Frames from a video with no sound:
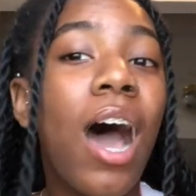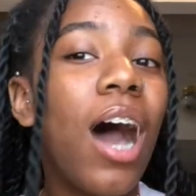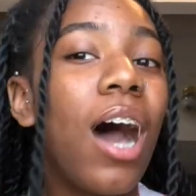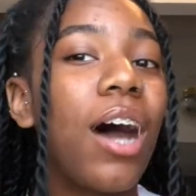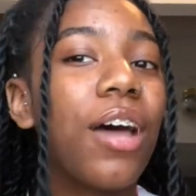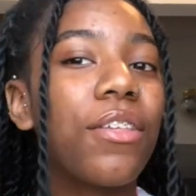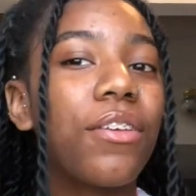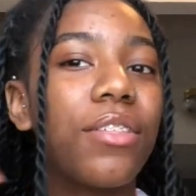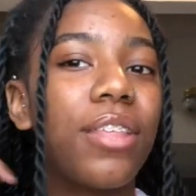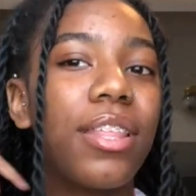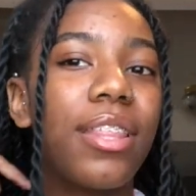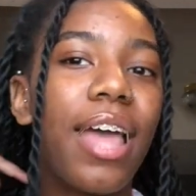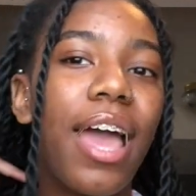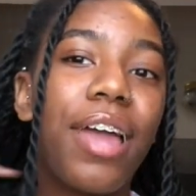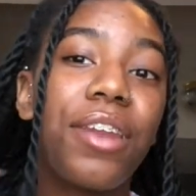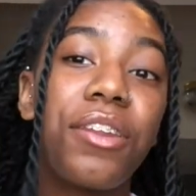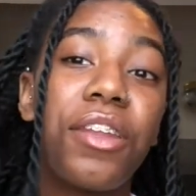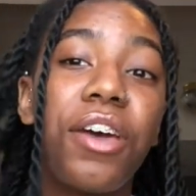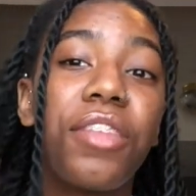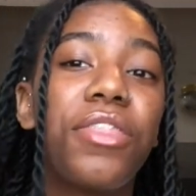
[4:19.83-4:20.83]
other than
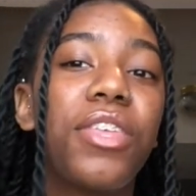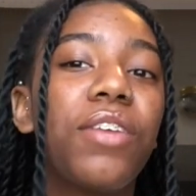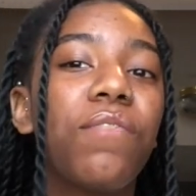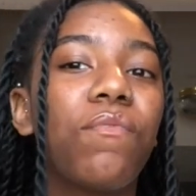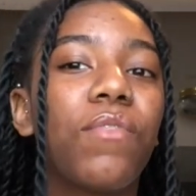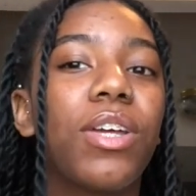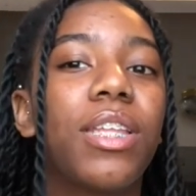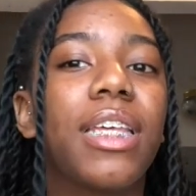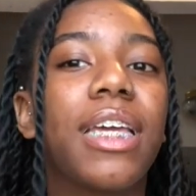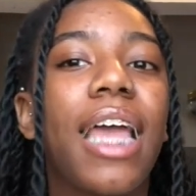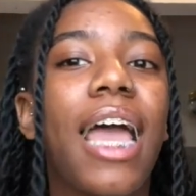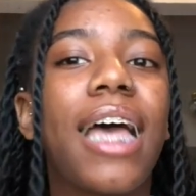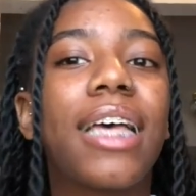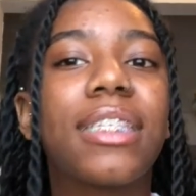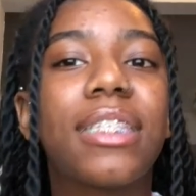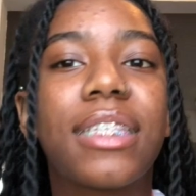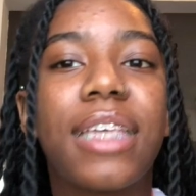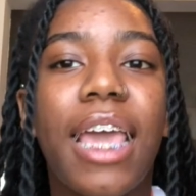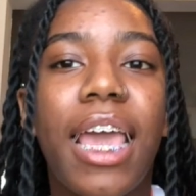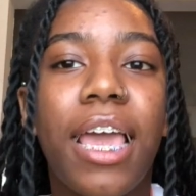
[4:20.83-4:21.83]
that, nothing really
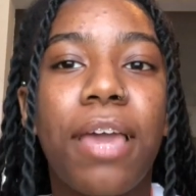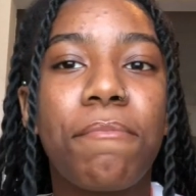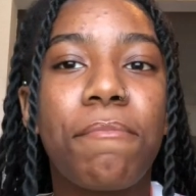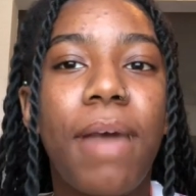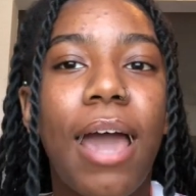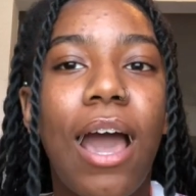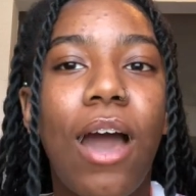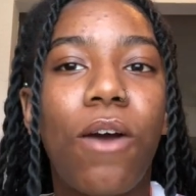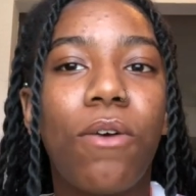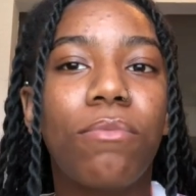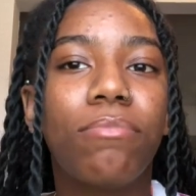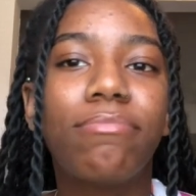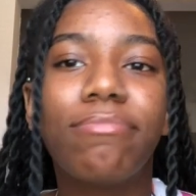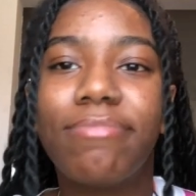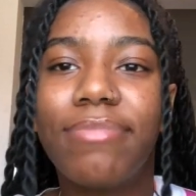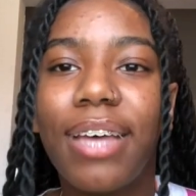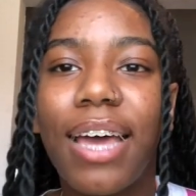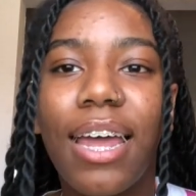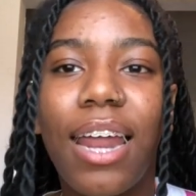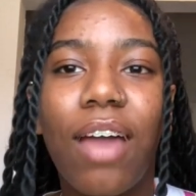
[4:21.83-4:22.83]
has came out
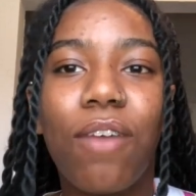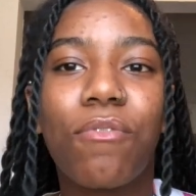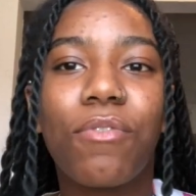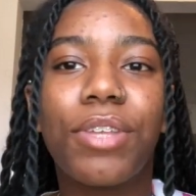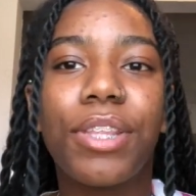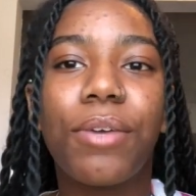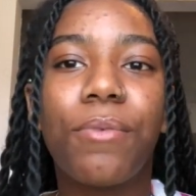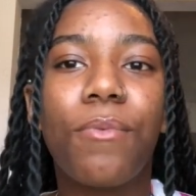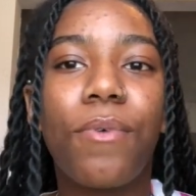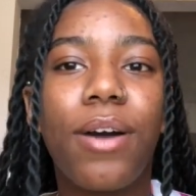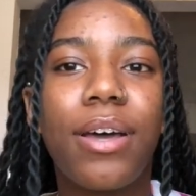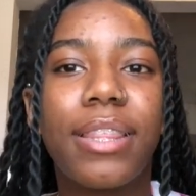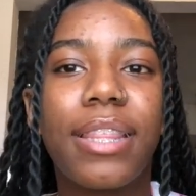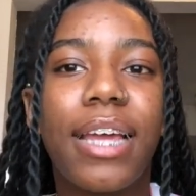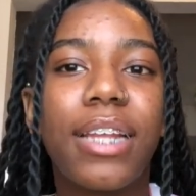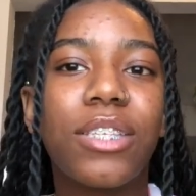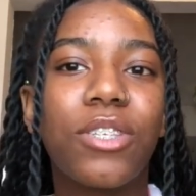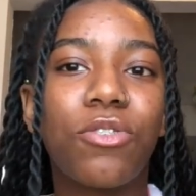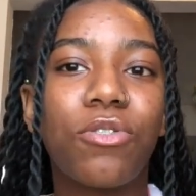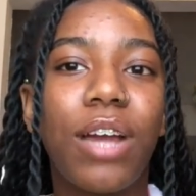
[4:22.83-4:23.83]
that I really want
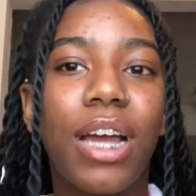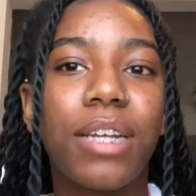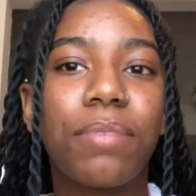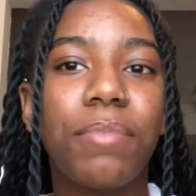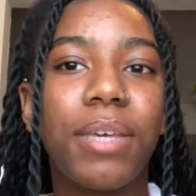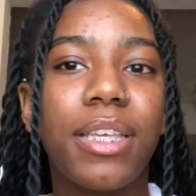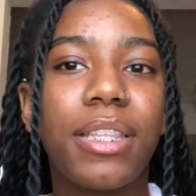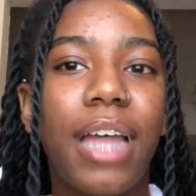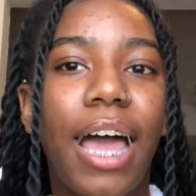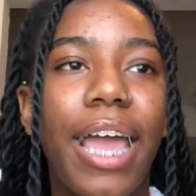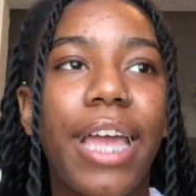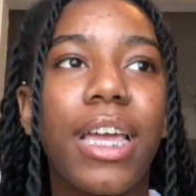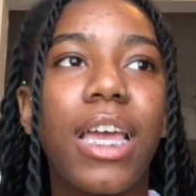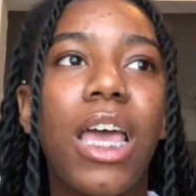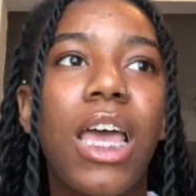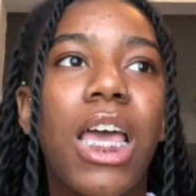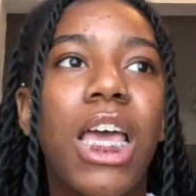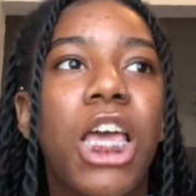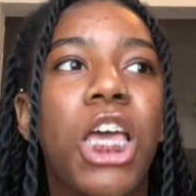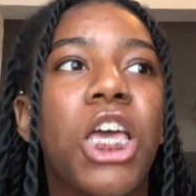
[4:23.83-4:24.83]
that has attracted me. Like,
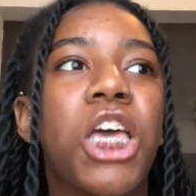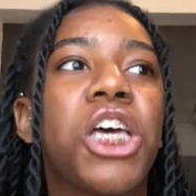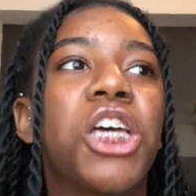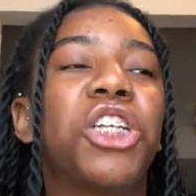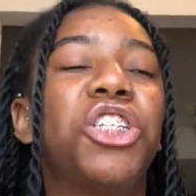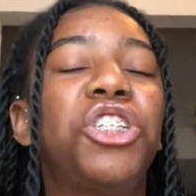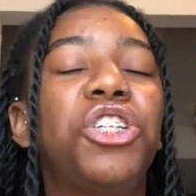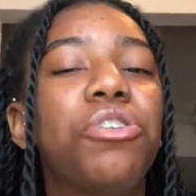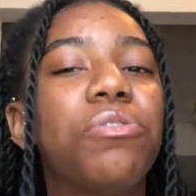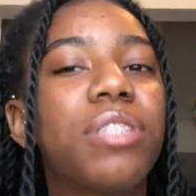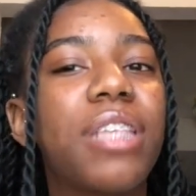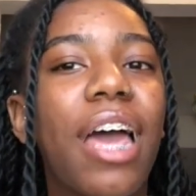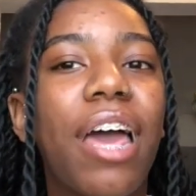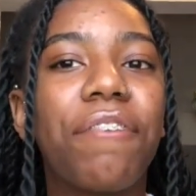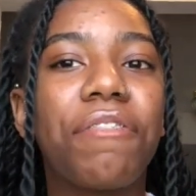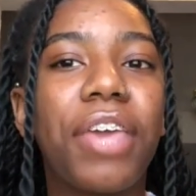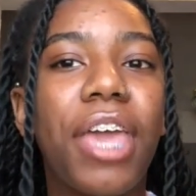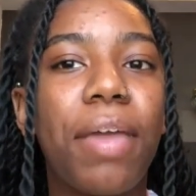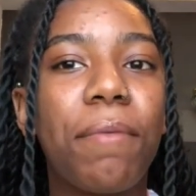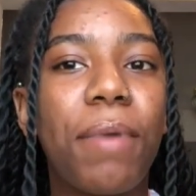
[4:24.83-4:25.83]
shoes that
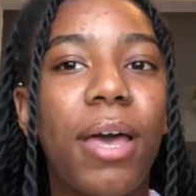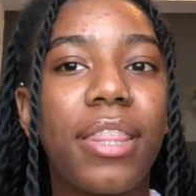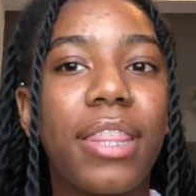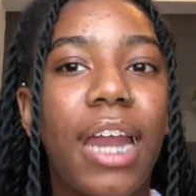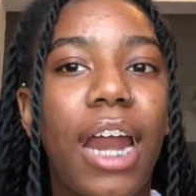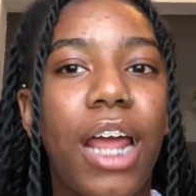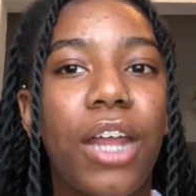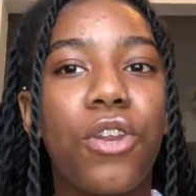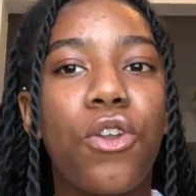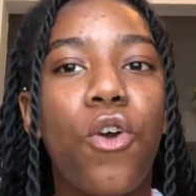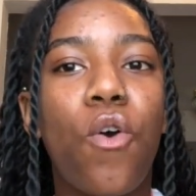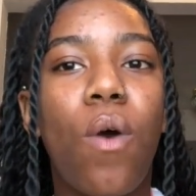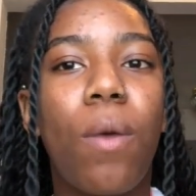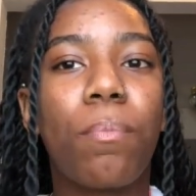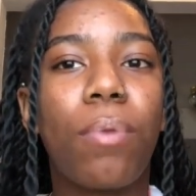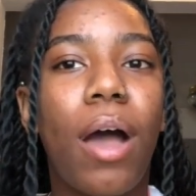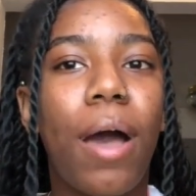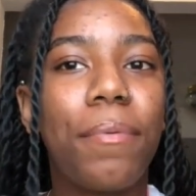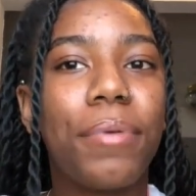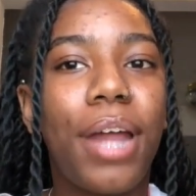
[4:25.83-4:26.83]
have came out that I know I'm
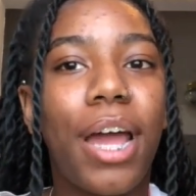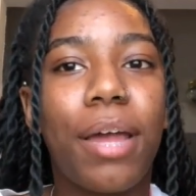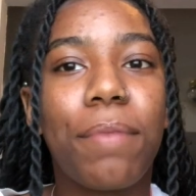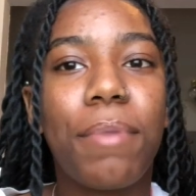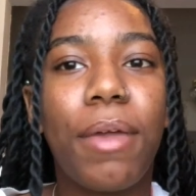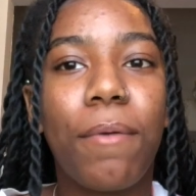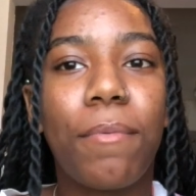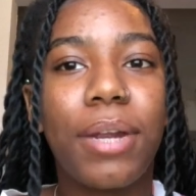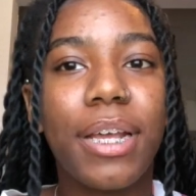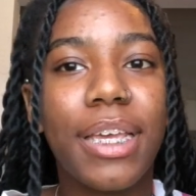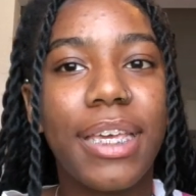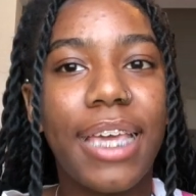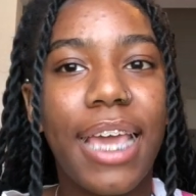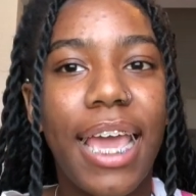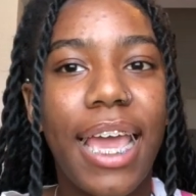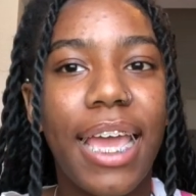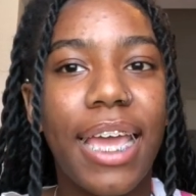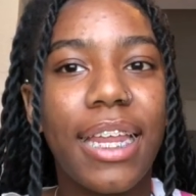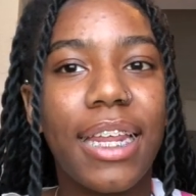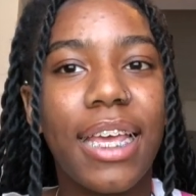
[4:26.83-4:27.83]
probably not going to be able to
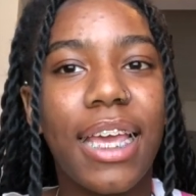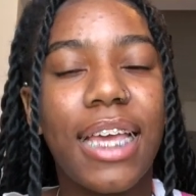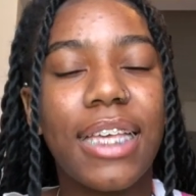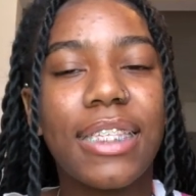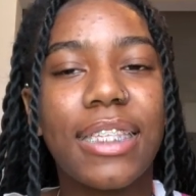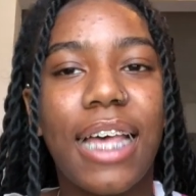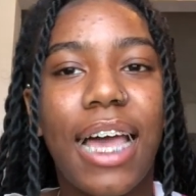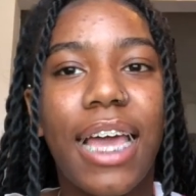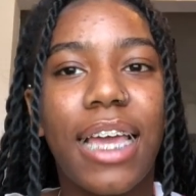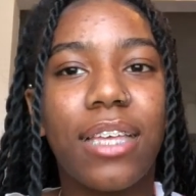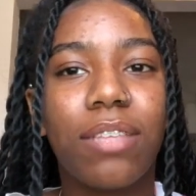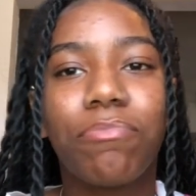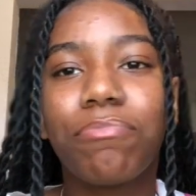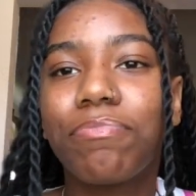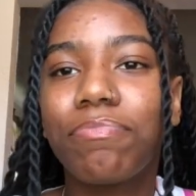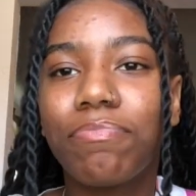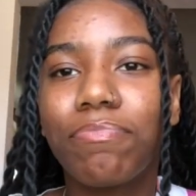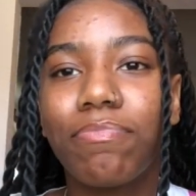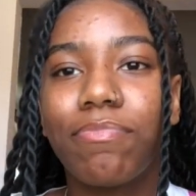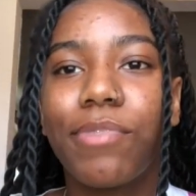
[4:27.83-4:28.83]
get is, like,
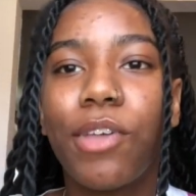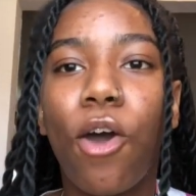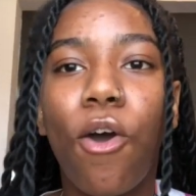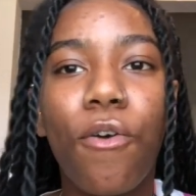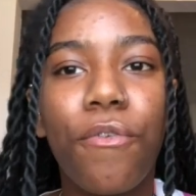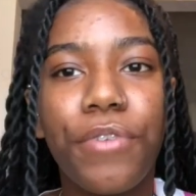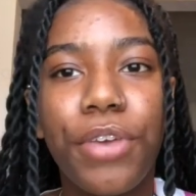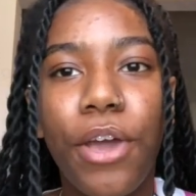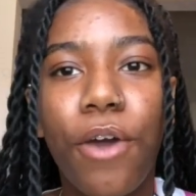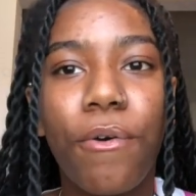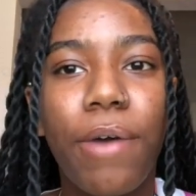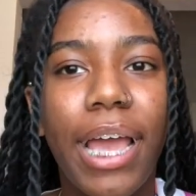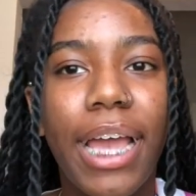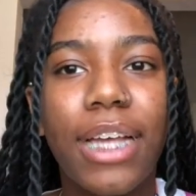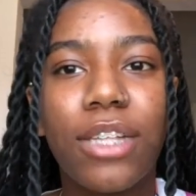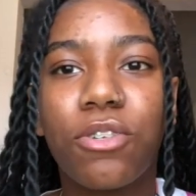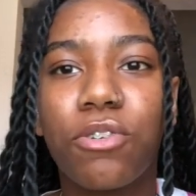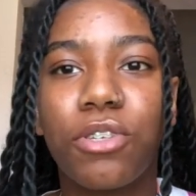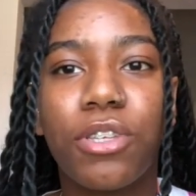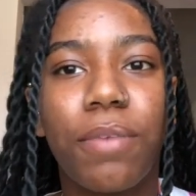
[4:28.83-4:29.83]
the OVO
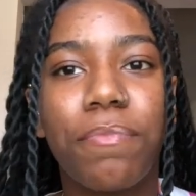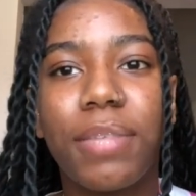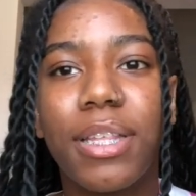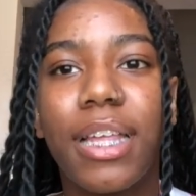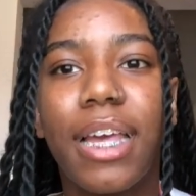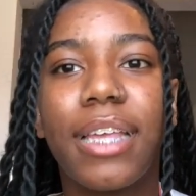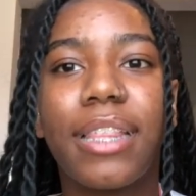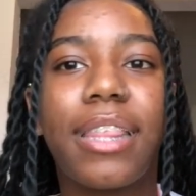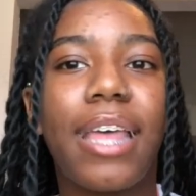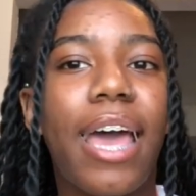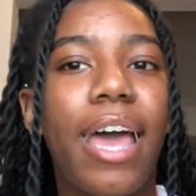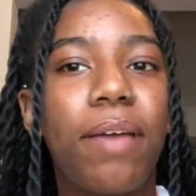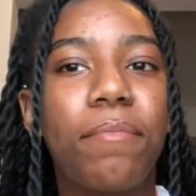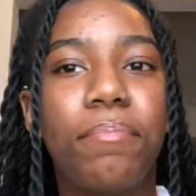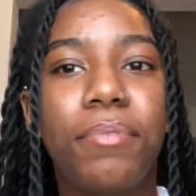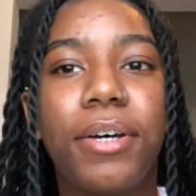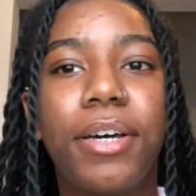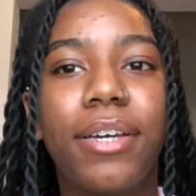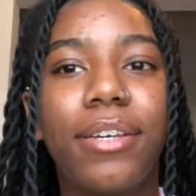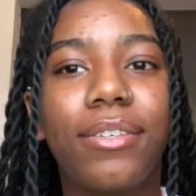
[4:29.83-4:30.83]
8s or something like that.
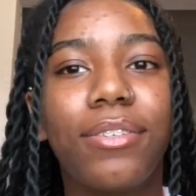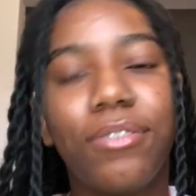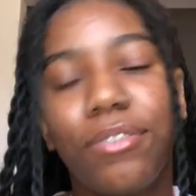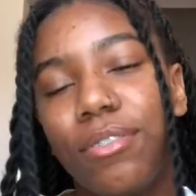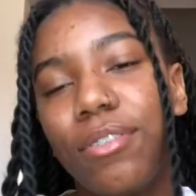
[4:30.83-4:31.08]
But,